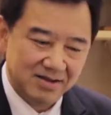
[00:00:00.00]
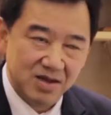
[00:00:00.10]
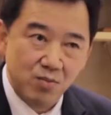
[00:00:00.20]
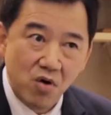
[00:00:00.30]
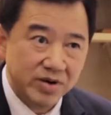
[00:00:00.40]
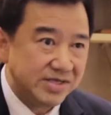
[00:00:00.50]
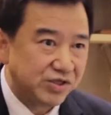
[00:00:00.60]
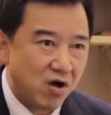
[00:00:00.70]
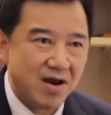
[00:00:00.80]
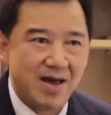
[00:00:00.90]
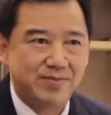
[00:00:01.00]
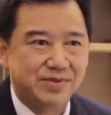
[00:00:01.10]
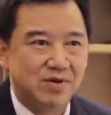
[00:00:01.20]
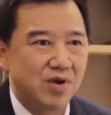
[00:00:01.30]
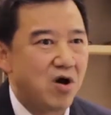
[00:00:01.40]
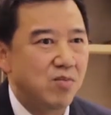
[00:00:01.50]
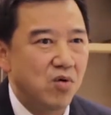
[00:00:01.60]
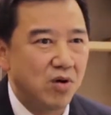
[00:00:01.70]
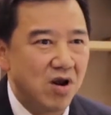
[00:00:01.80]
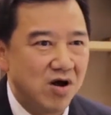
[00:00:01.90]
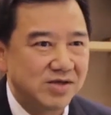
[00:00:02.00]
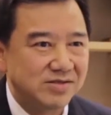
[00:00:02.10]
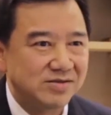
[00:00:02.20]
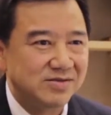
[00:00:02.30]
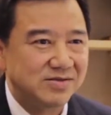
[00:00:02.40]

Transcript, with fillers: the bone is collapsed. We call bone loss.